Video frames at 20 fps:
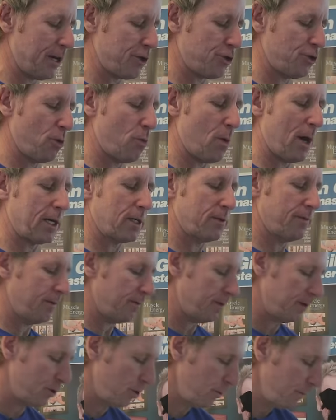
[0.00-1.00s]
fascial wax
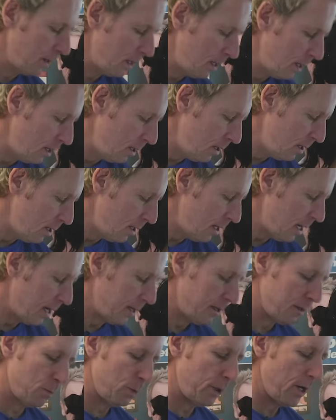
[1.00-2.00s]
that they do.
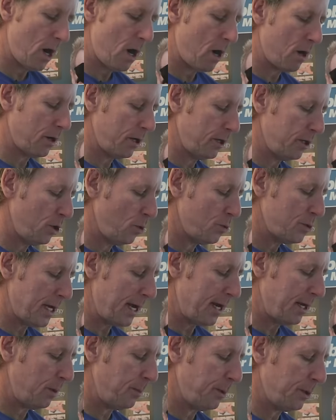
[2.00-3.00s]
And we hardly use
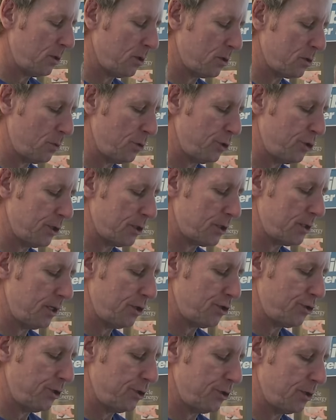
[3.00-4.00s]
any because we just
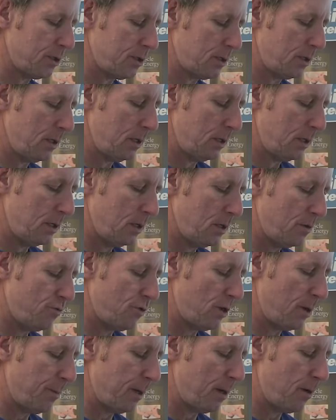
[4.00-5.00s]
literally just
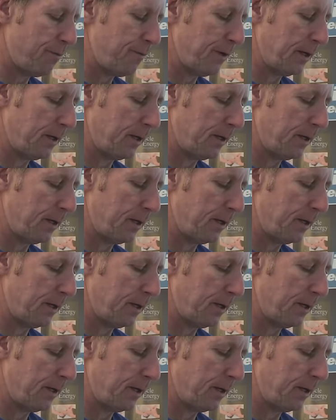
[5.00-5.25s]
rub our